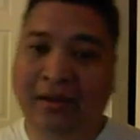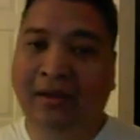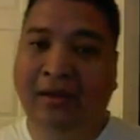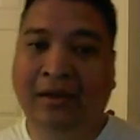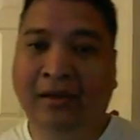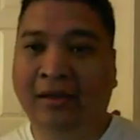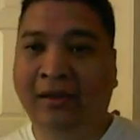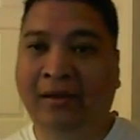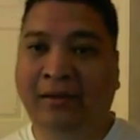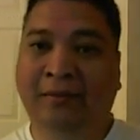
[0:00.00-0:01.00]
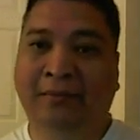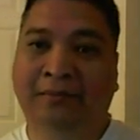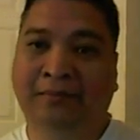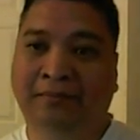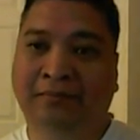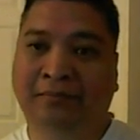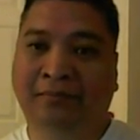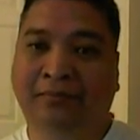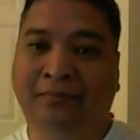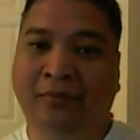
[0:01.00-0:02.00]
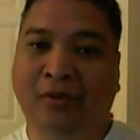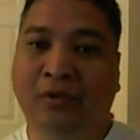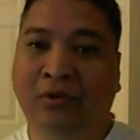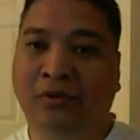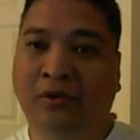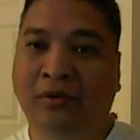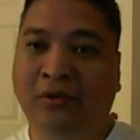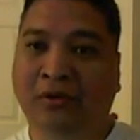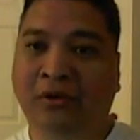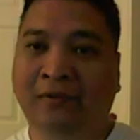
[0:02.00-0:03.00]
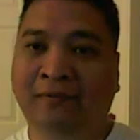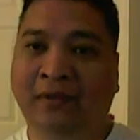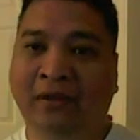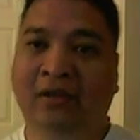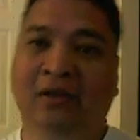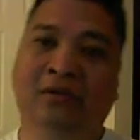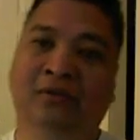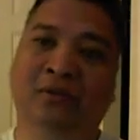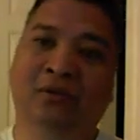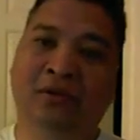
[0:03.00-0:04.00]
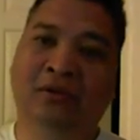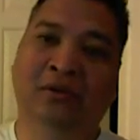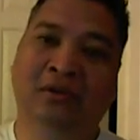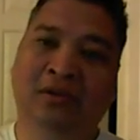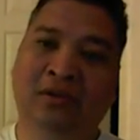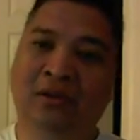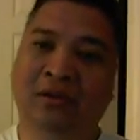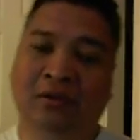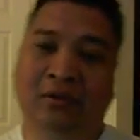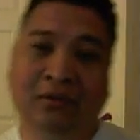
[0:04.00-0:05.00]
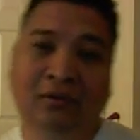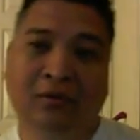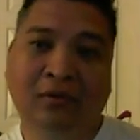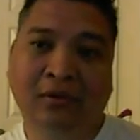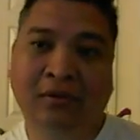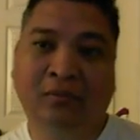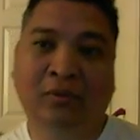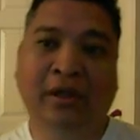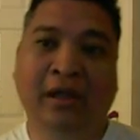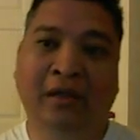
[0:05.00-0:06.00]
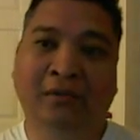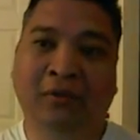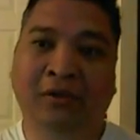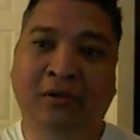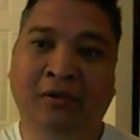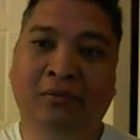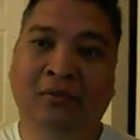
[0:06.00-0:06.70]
I am going to show you this video so you could see what I actually do,